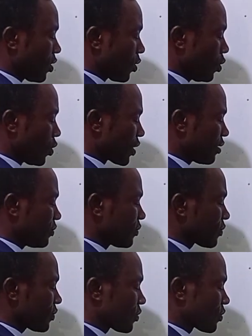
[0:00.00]

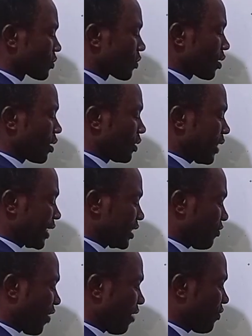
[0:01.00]
Chlorine
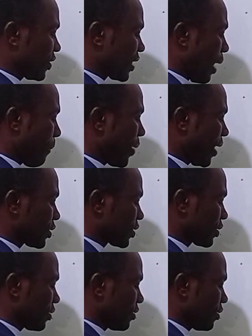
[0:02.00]
35 is about
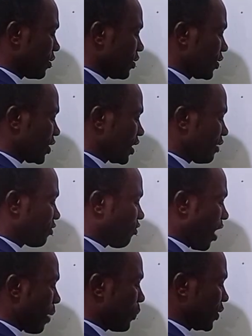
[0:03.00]

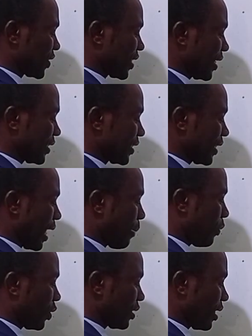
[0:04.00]
75% in
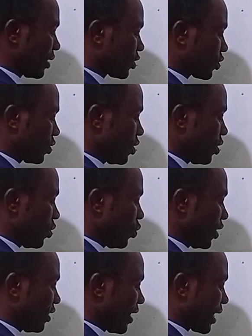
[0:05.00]
abundance.
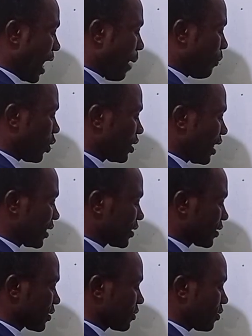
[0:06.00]
We take
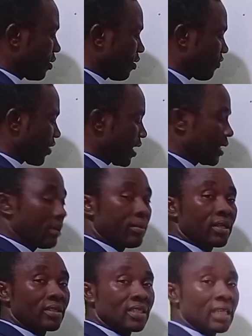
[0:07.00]
abundance of
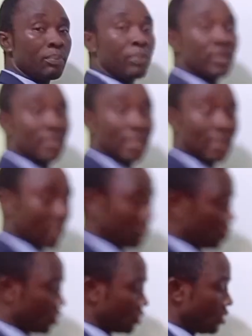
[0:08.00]
elements in
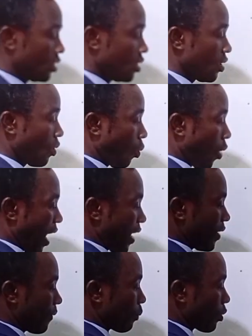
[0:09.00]
percentage,
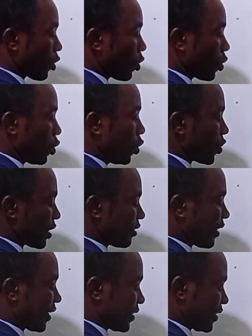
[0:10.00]
while
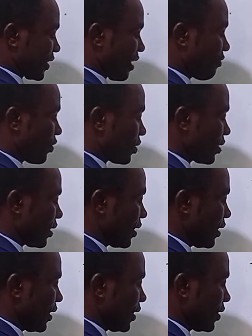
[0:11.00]
chlorine 37
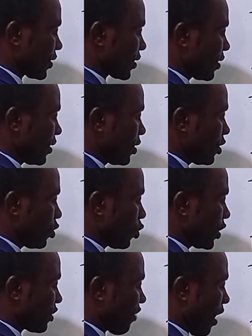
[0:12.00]
is
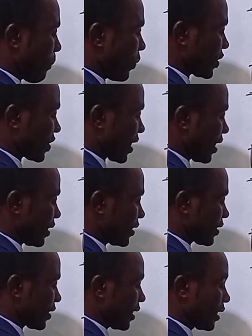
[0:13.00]

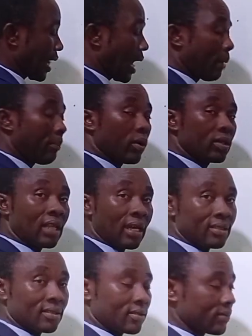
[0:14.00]
25% in
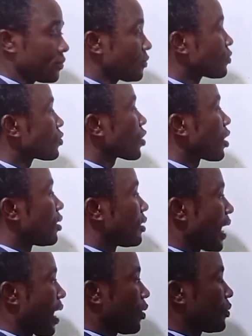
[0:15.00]
abundance.
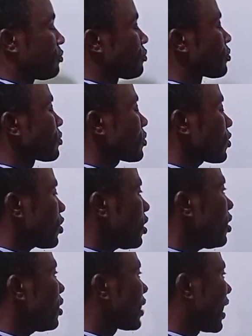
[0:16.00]
Now,
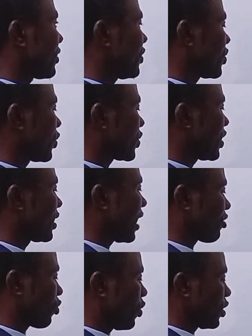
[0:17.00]
that is to say
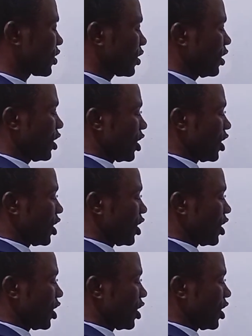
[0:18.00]
that what?